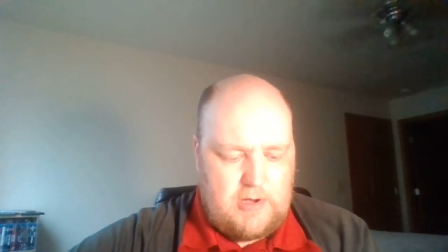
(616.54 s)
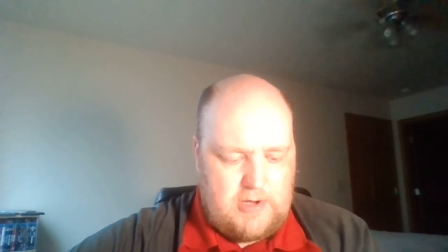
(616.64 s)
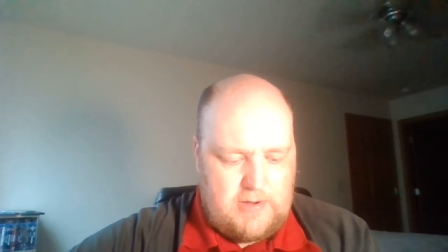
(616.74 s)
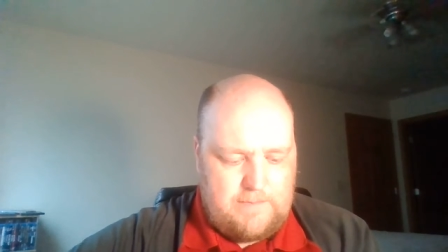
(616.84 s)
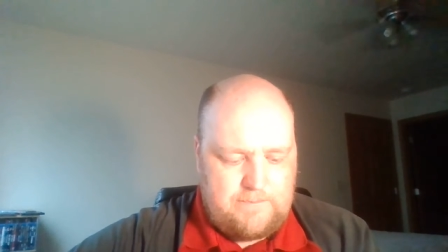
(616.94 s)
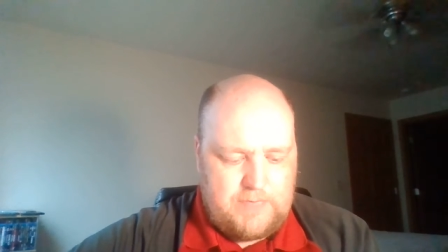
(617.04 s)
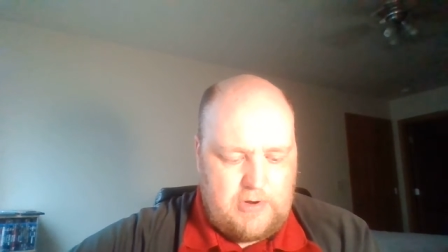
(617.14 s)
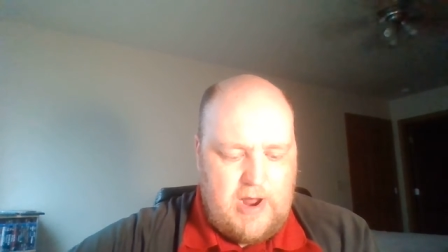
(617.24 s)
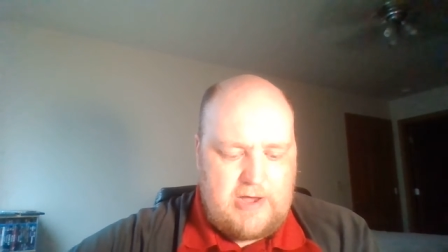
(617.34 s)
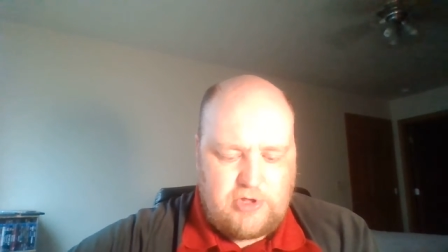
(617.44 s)
um,
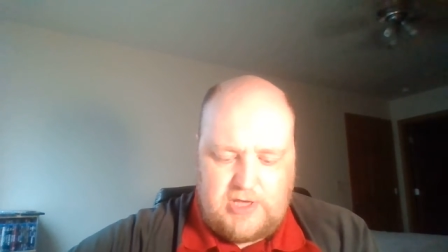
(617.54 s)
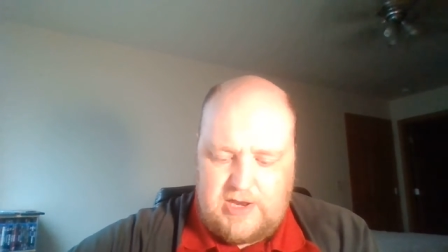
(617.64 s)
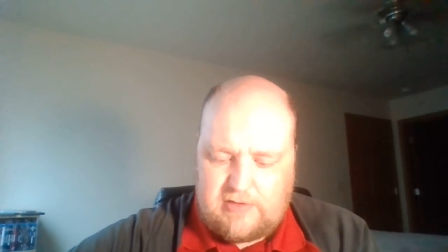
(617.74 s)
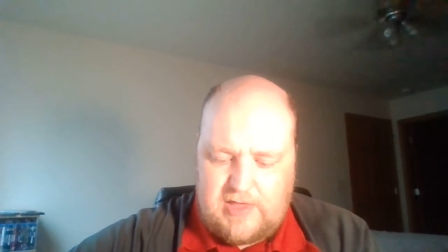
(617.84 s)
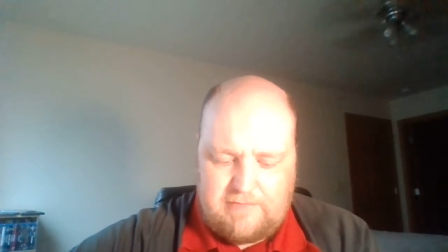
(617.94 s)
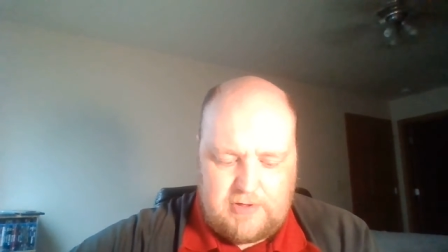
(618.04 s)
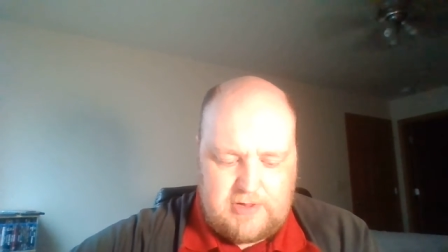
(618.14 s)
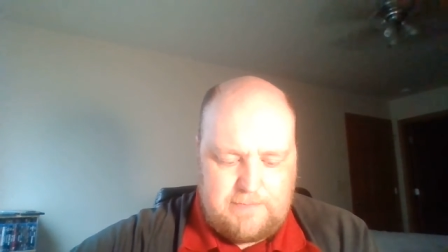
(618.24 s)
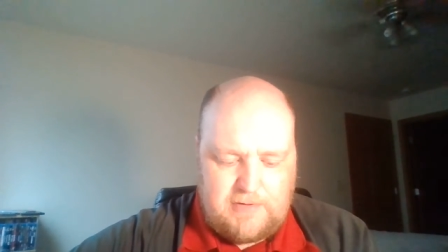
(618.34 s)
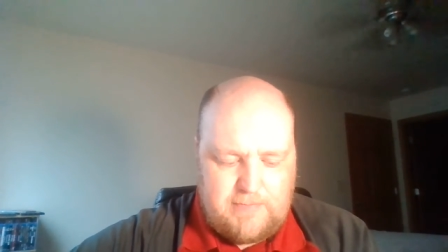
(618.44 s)
or actually he doesn't have the
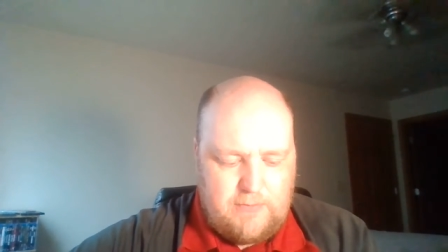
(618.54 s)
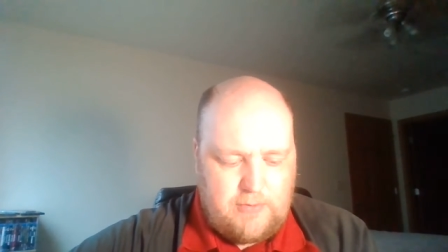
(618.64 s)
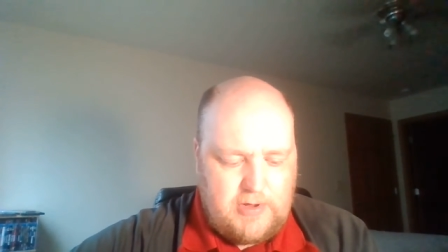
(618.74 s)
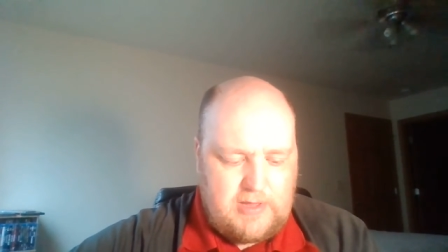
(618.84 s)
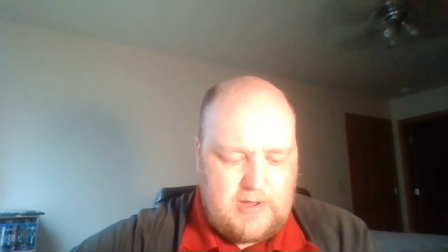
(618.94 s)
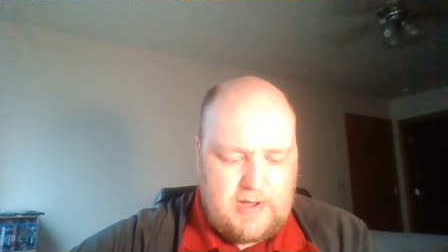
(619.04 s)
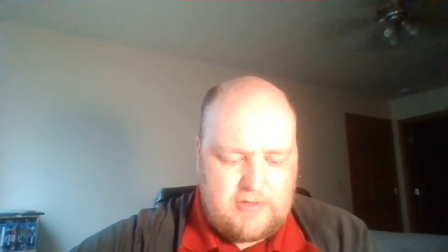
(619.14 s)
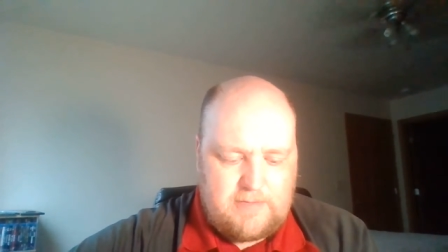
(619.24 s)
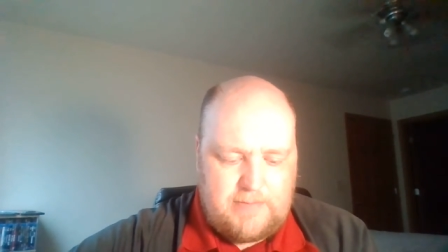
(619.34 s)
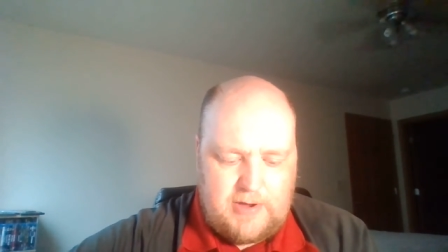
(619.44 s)
clippings, but where he
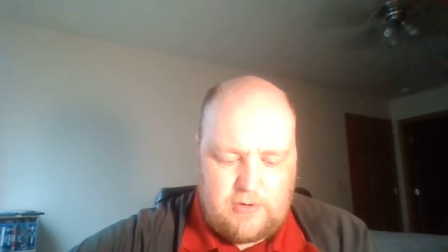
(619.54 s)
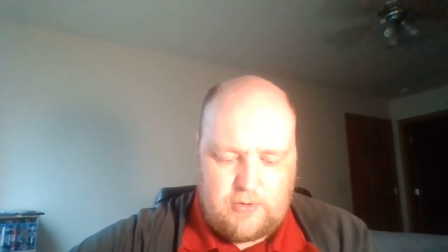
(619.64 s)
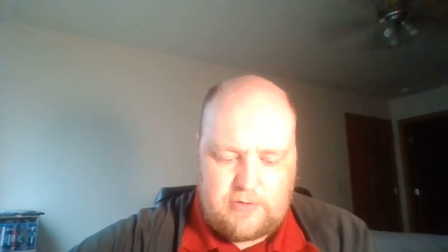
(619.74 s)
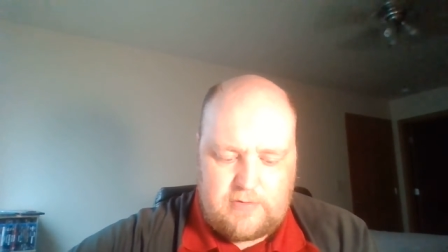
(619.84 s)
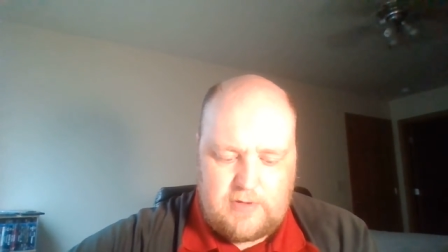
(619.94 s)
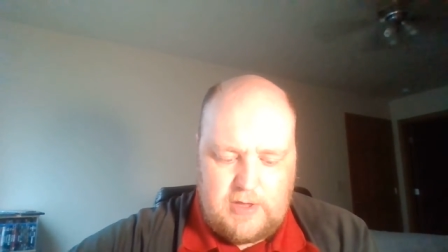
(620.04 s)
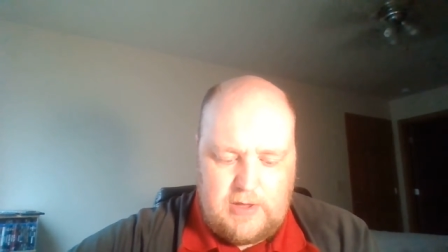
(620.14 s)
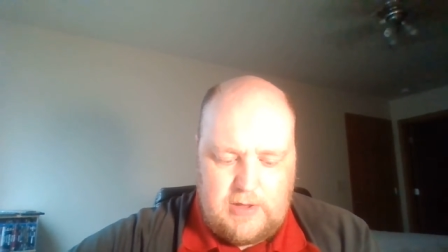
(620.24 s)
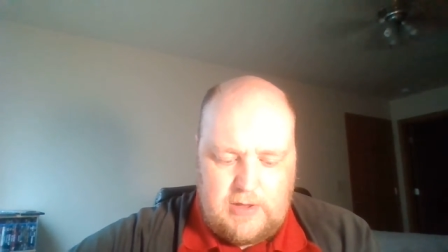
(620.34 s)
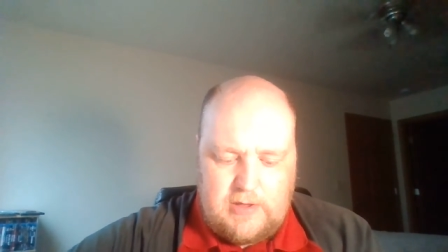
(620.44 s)
talks about
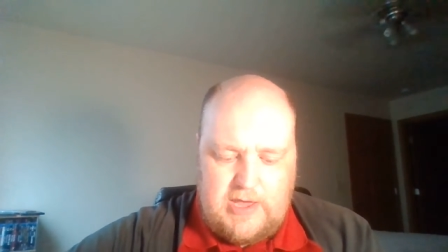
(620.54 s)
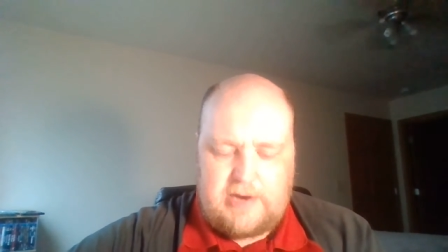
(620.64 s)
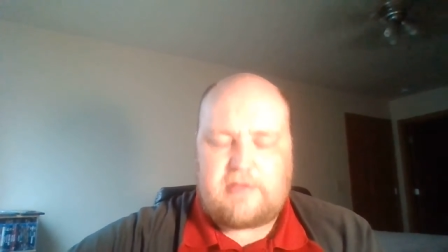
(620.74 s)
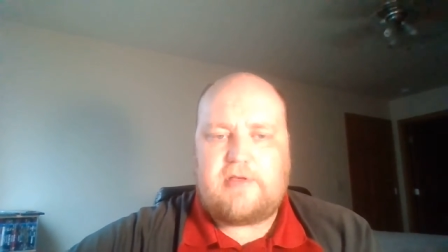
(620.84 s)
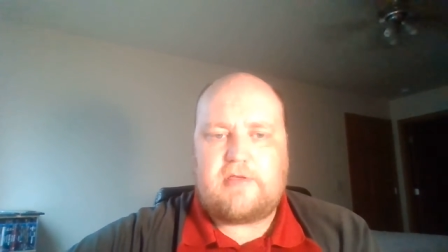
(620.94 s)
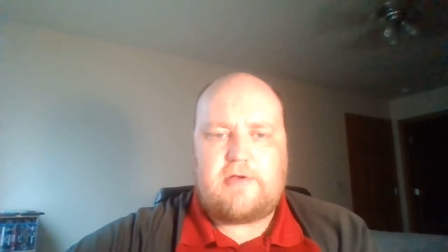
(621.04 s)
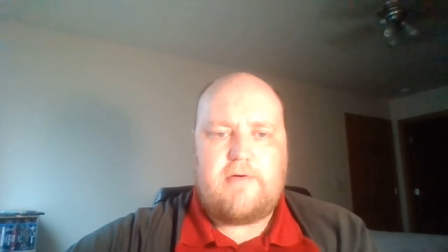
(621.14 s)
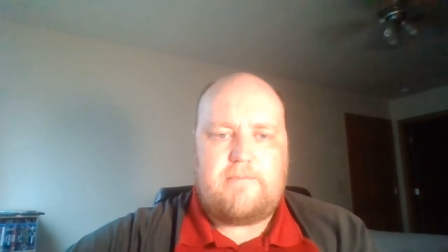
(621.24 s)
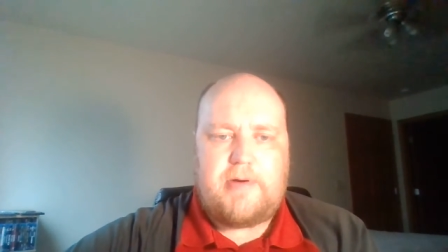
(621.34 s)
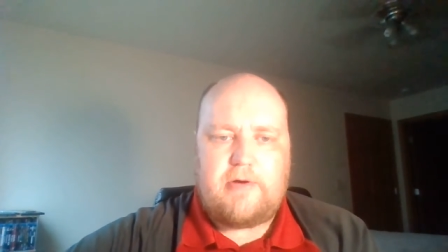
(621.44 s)
he had a
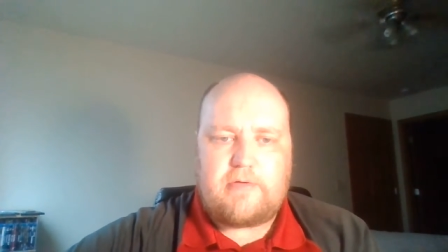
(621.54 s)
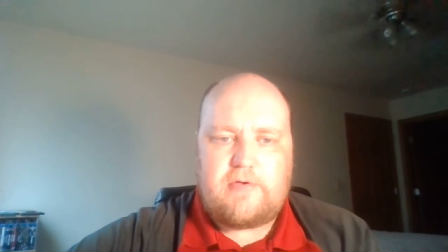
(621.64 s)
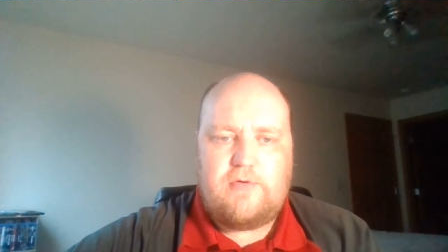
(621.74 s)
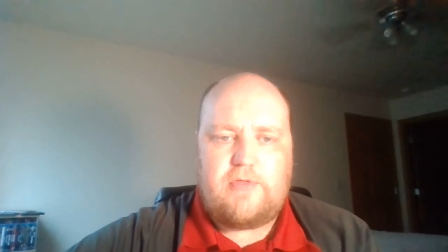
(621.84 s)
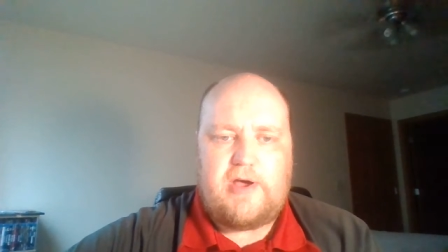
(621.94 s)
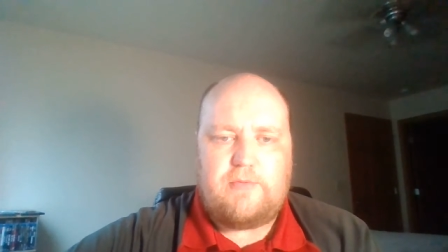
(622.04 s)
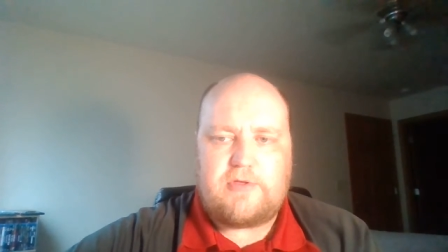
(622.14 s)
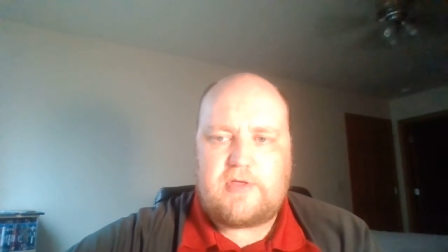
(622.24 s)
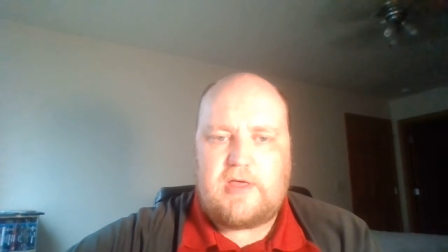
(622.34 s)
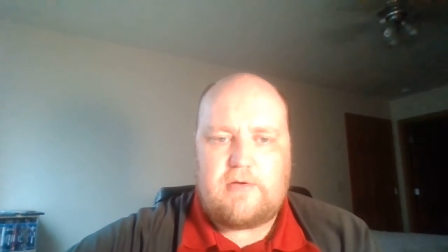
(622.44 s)
sister in part two that
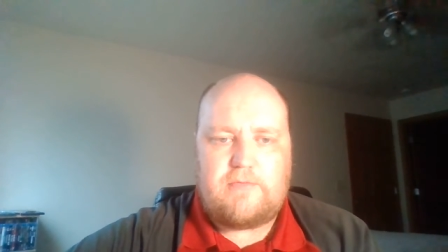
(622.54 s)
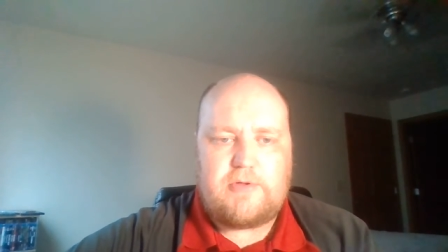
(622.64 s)
was killed.